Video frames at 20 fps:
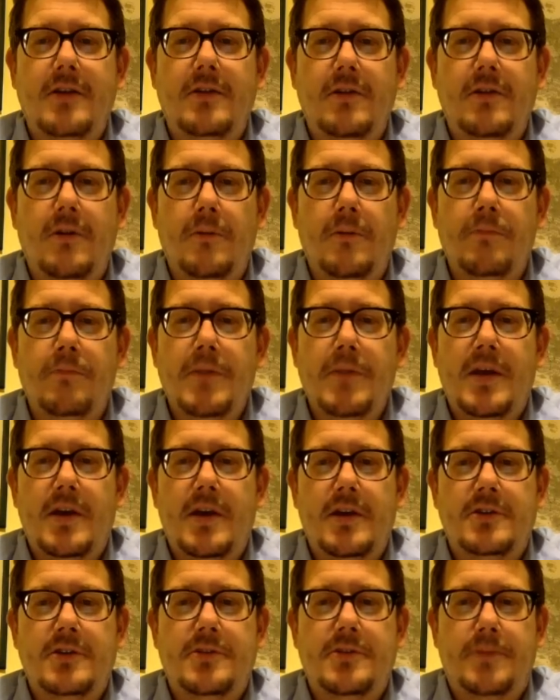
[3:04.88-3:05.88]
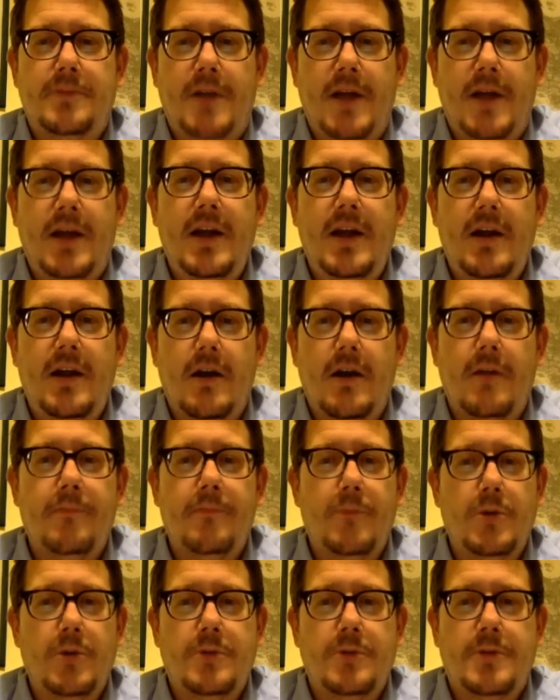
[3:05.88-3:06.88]
do is to play here,
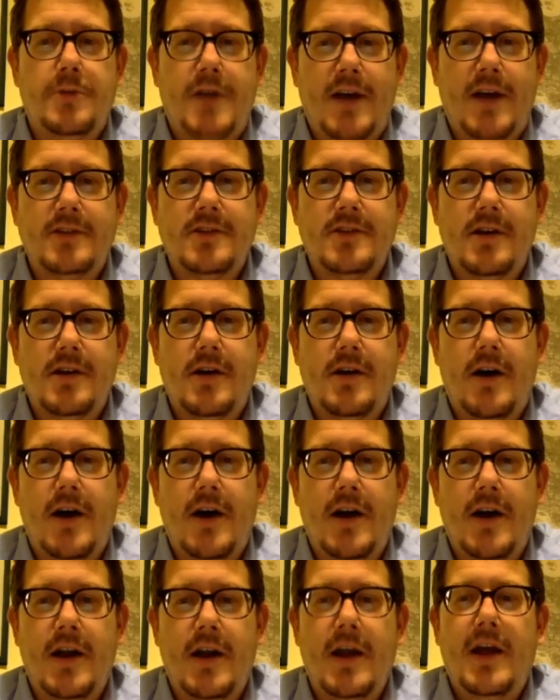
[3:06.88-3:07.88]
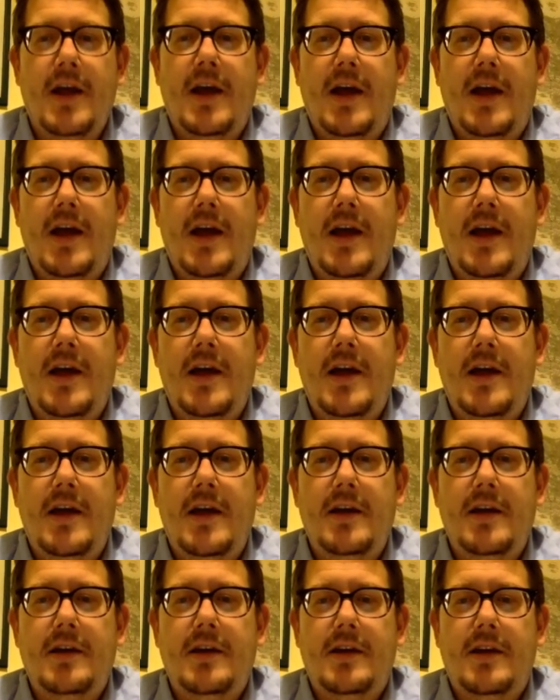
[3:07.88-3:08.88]
which protects the cut
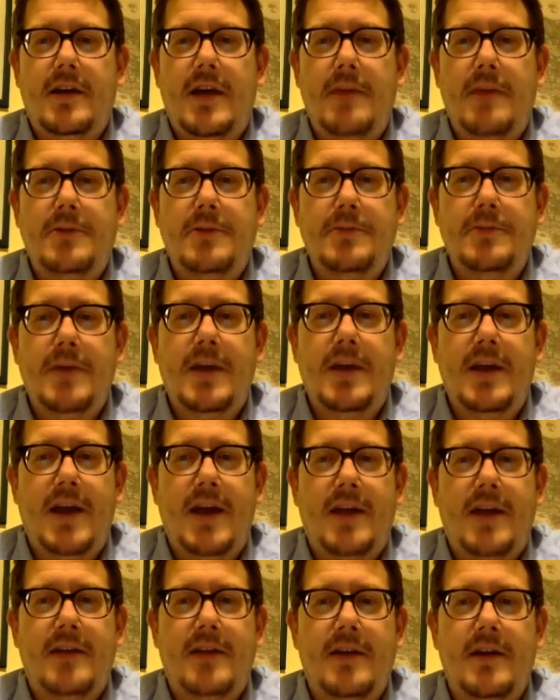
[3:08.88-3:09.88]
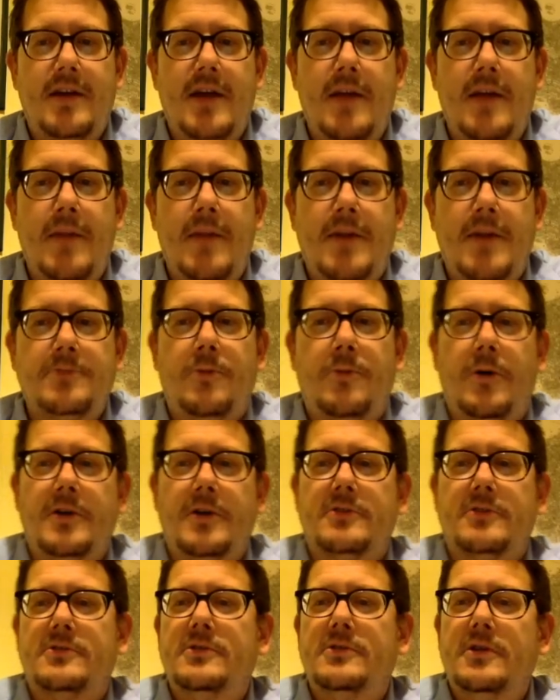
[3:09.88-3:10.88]
and keeps me connected and makes
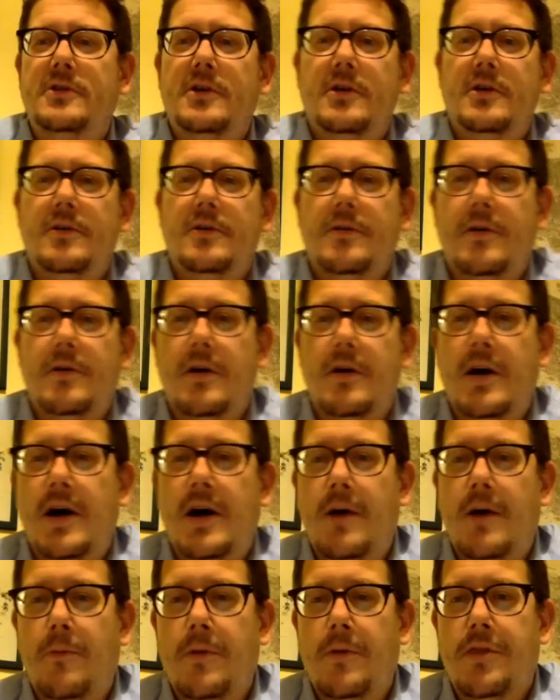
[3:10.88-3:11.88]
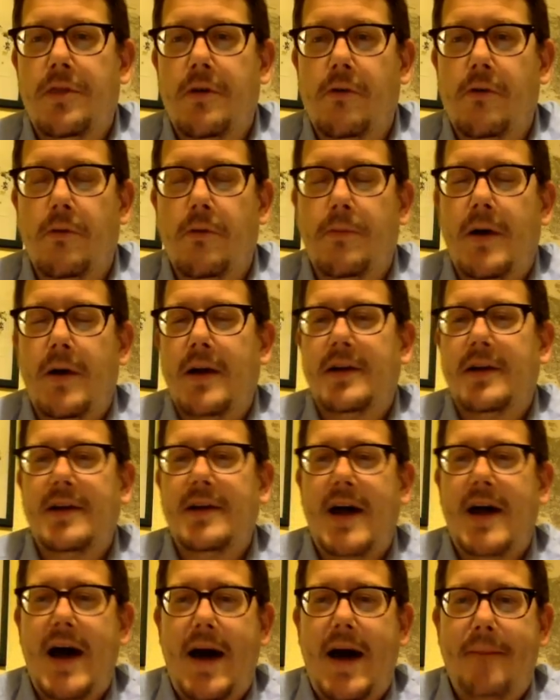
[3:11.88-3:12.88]
points with the group on
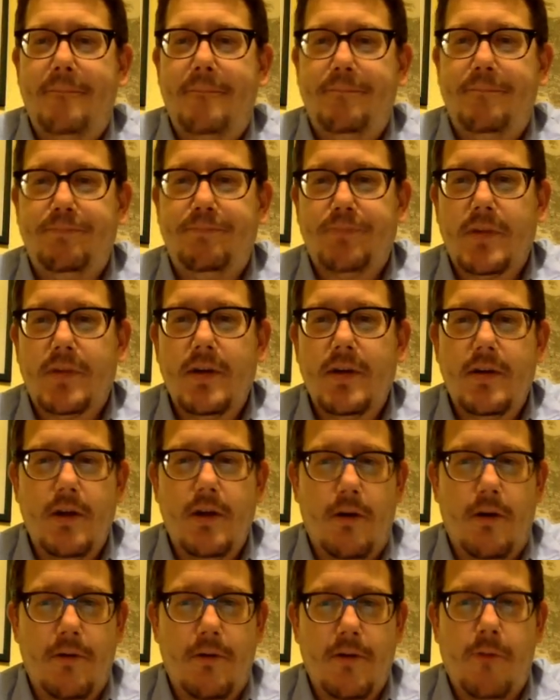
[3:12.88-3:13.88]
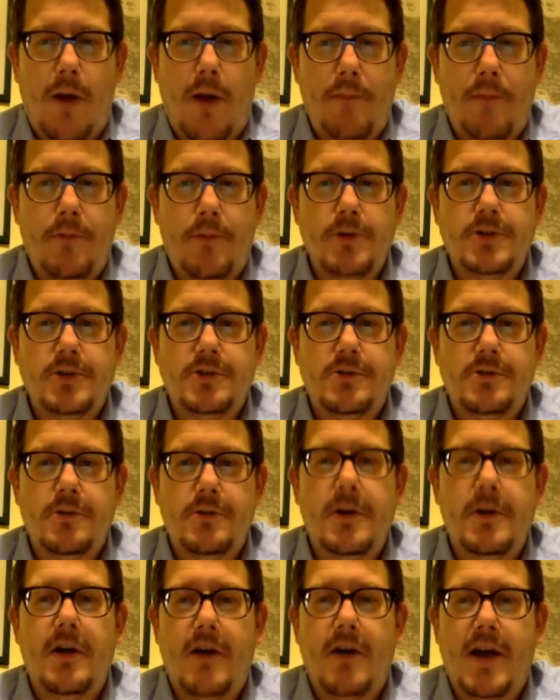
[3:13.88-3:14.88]
top. If white pushes through
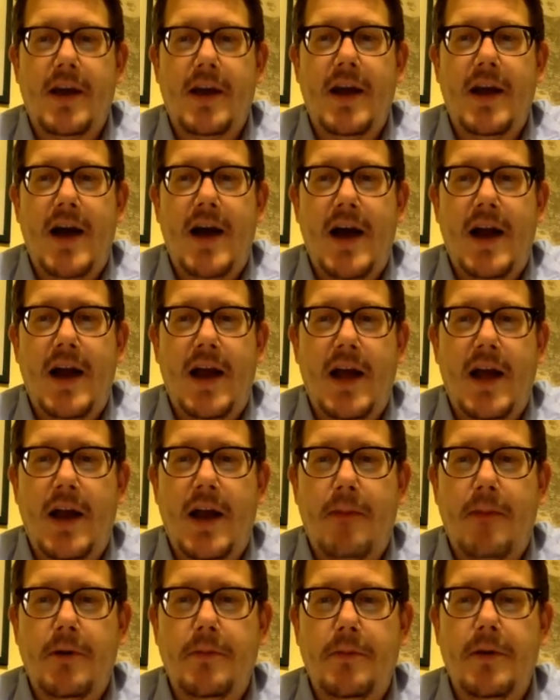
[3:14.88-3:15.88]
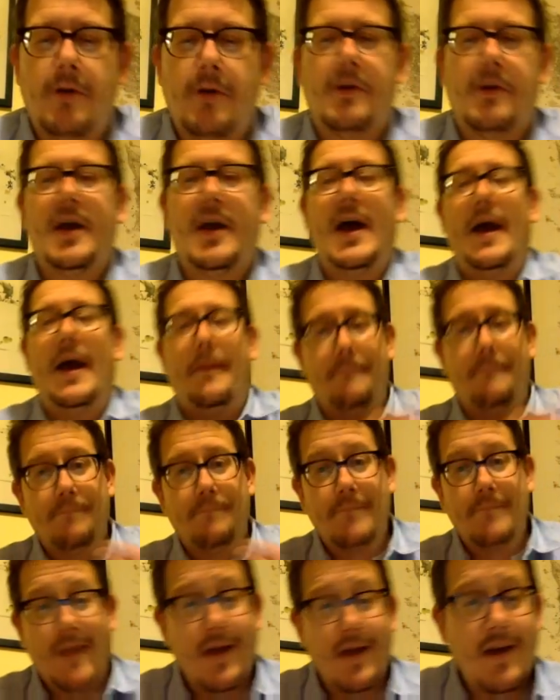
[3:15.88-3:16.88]
here, I can Hane and I'm going to be okay.
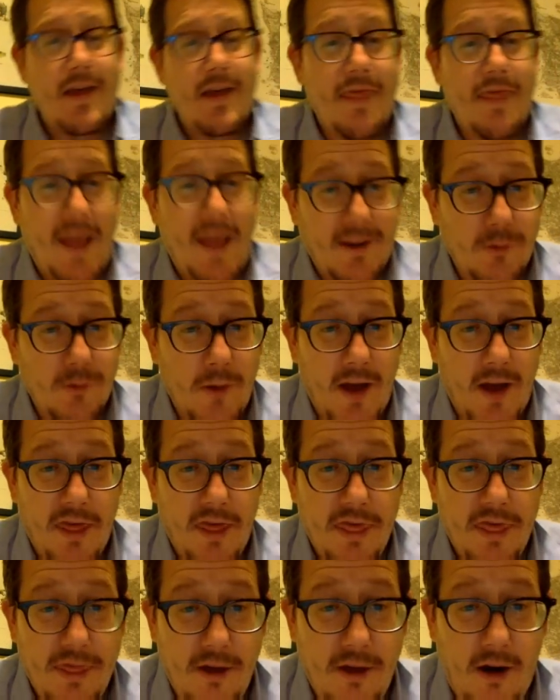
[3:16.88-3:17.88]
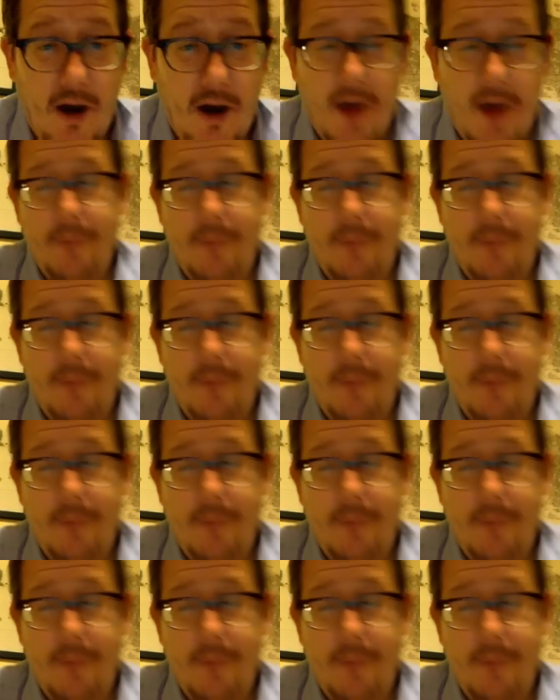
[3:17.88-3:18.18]
That's what I thought.